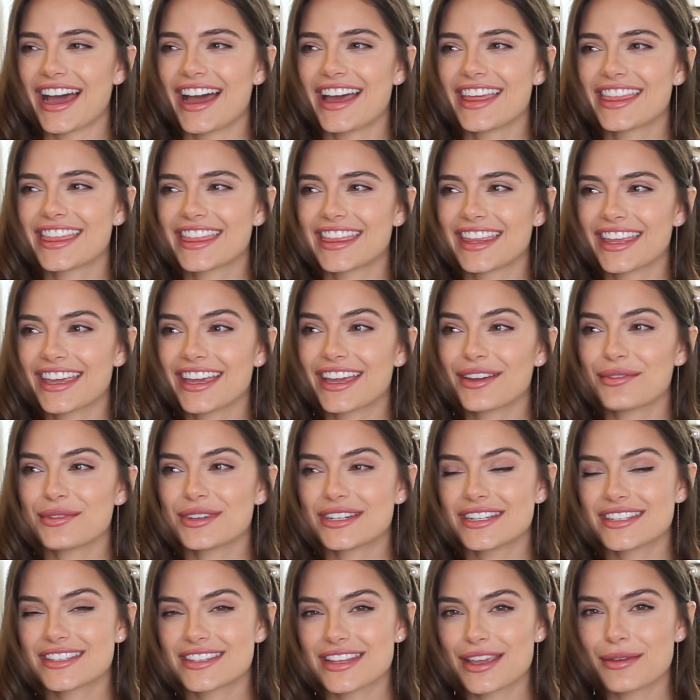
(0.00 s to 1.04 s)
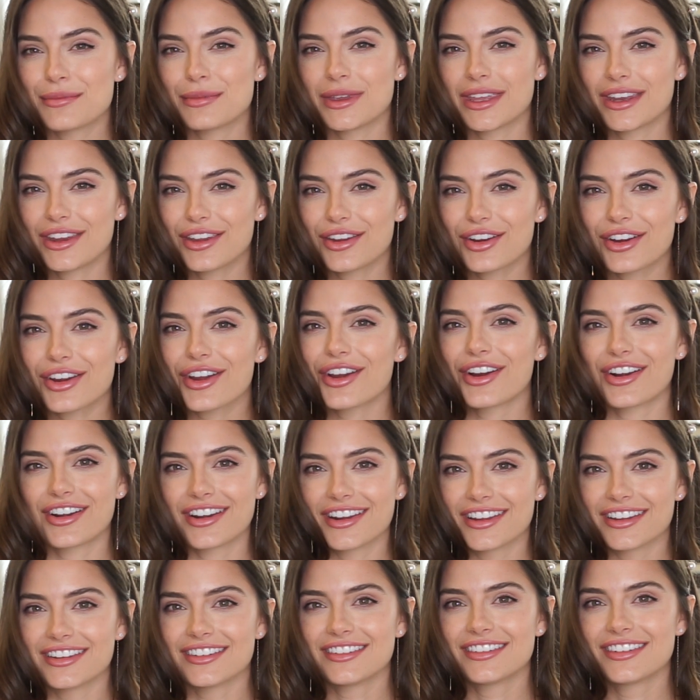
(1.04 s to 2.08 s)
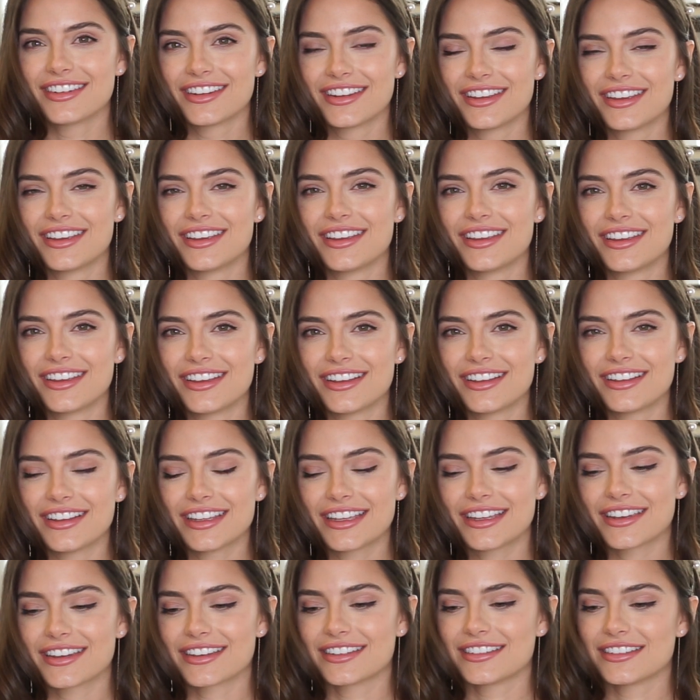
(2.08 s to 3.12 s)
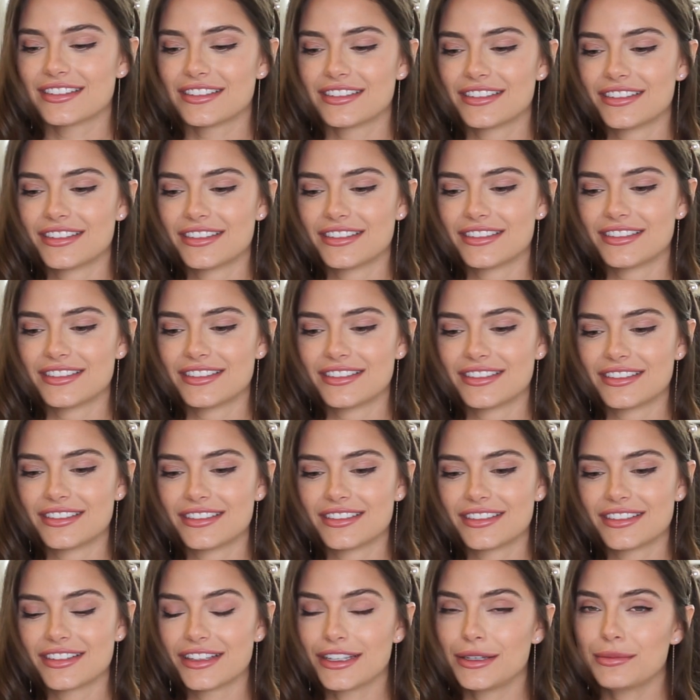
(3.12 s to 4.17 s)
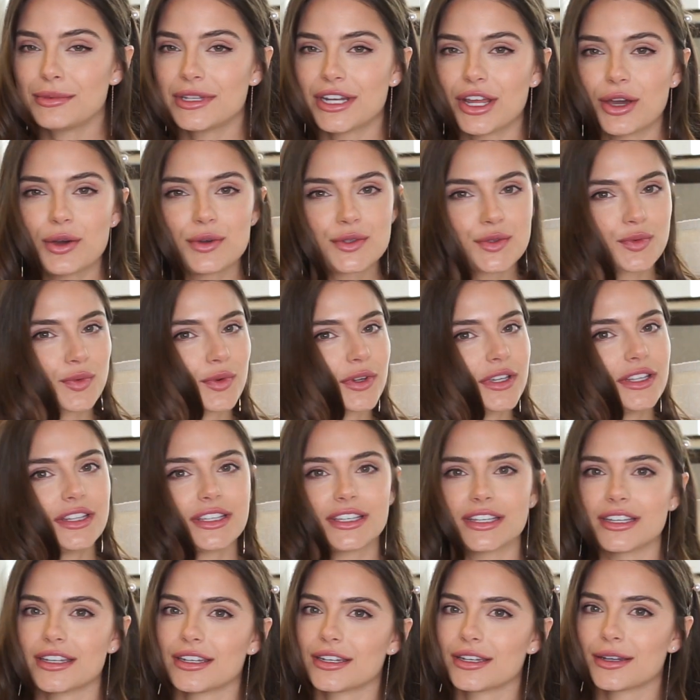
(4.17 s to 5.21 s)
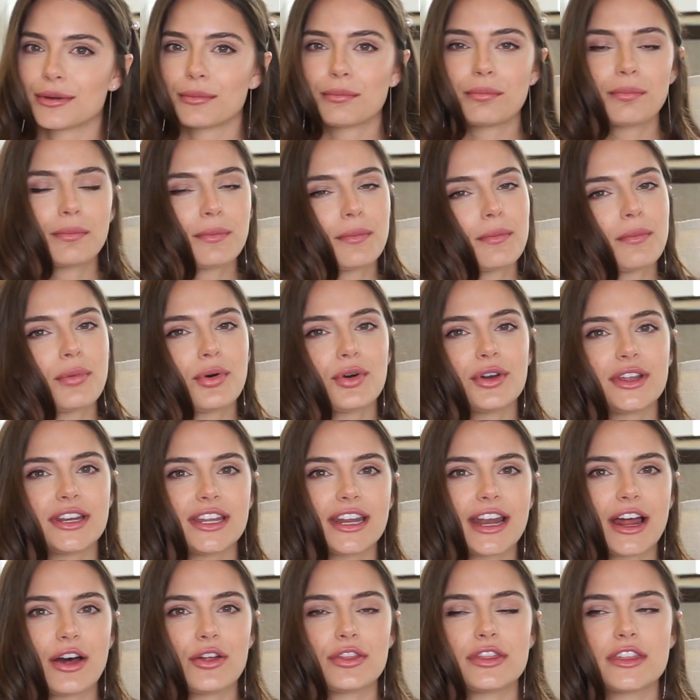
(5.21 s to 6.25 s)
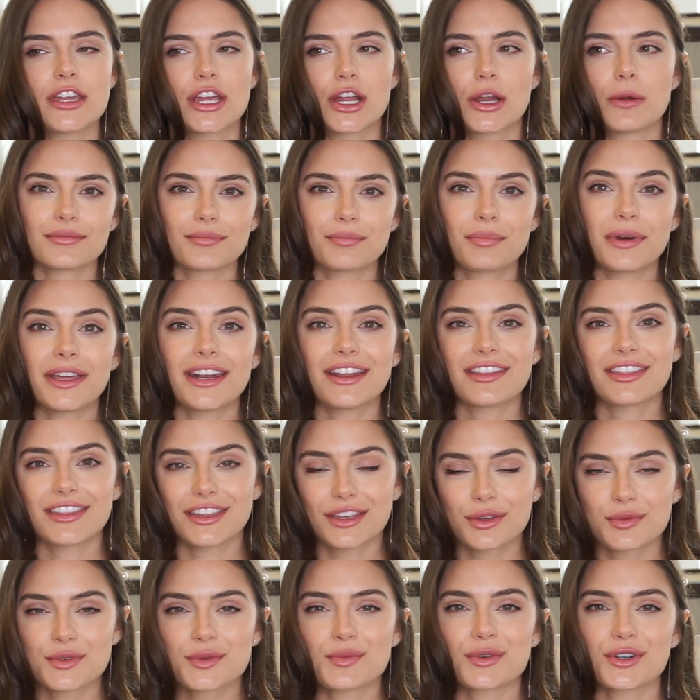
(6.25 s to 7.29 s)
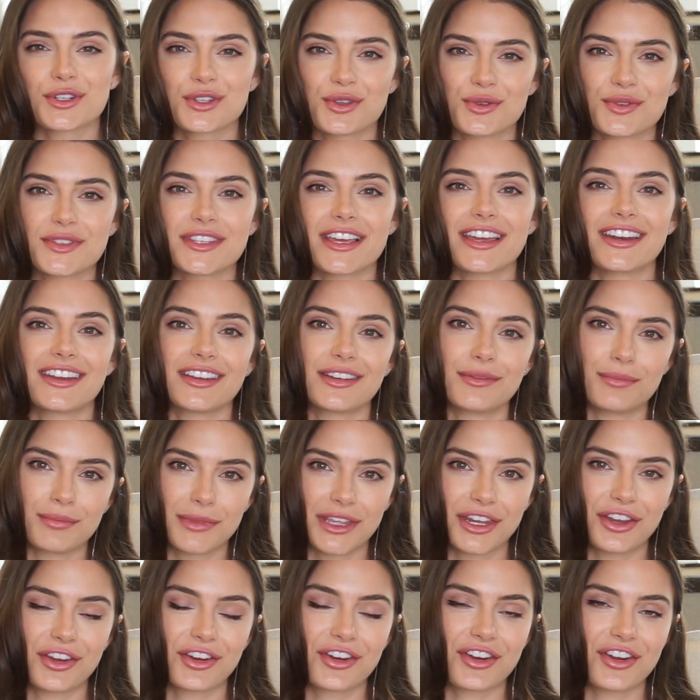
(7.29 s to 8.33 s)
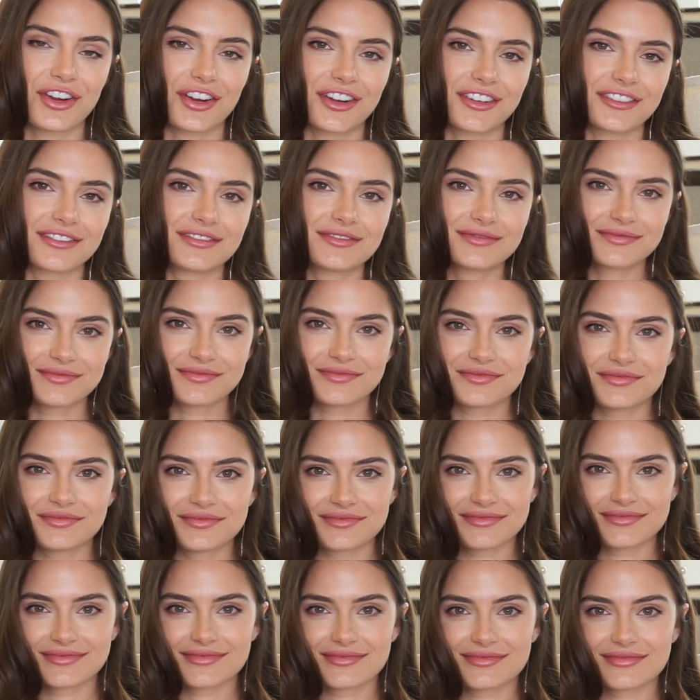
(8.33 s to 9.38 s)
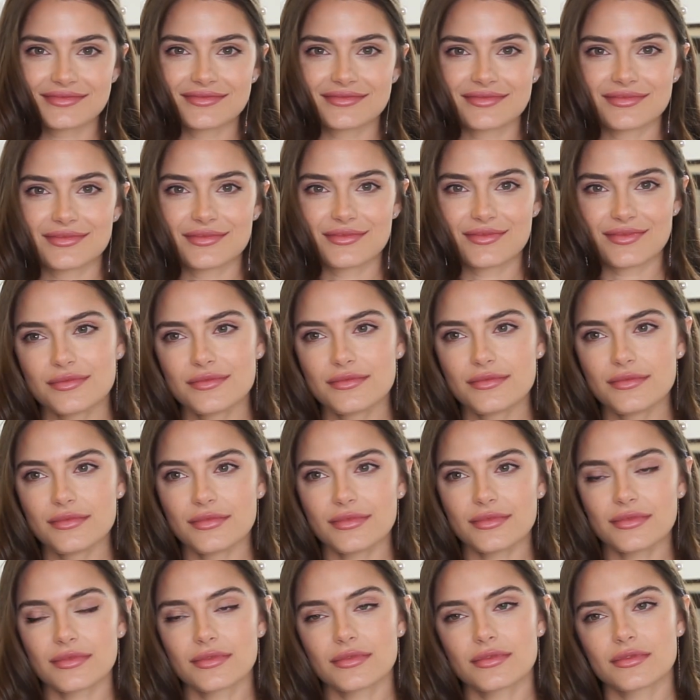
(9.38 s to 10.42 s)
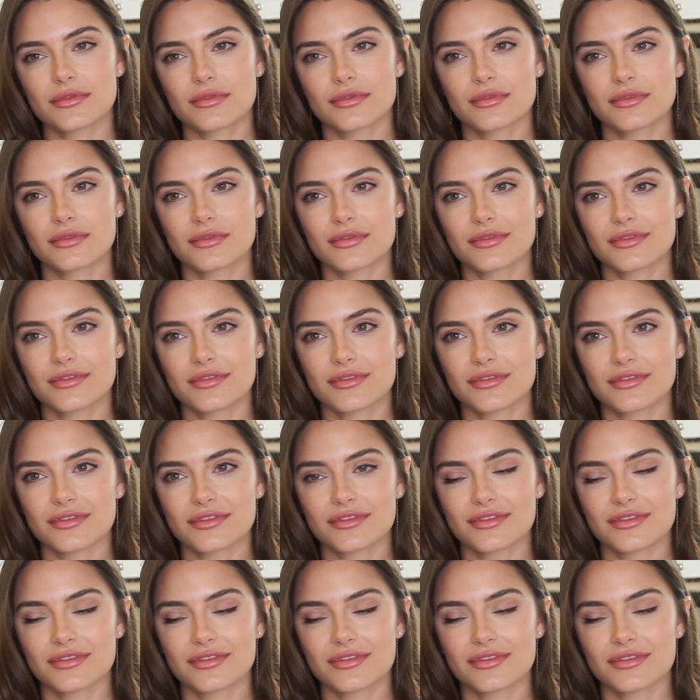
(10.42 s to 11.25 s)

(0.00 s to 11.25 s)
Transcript: I think I'm gonna say Meteor Garden. Like, Lee Min Ho's really putting it out there, but I think it was more two-sided than Meteor Garden. Best kiss?